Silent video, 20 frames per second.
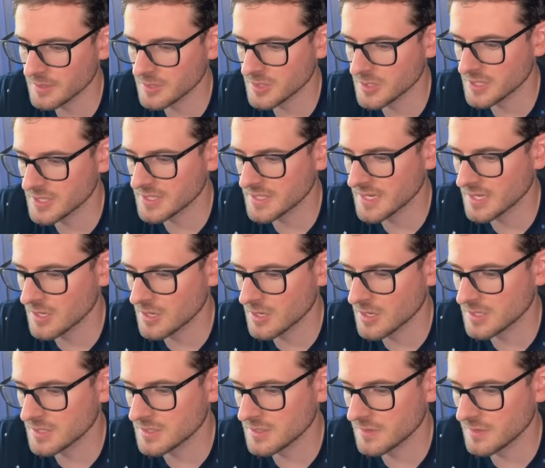so I'll just say
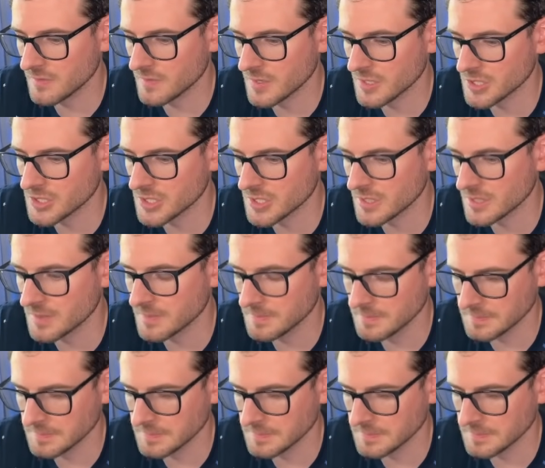const function